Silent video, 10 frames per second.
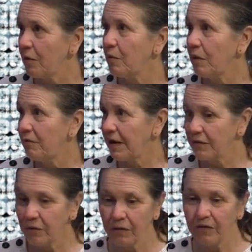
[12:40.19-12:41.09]
we
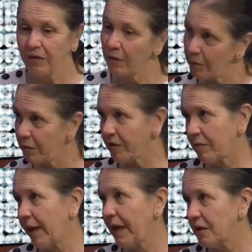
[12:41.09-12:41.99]
raise cortisol, and we put us
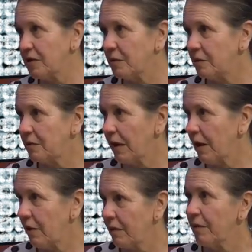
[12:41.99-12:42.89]
back into
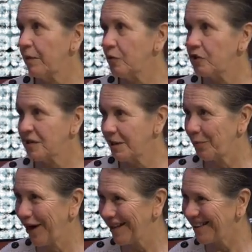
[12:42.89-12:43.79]
our emergency brain.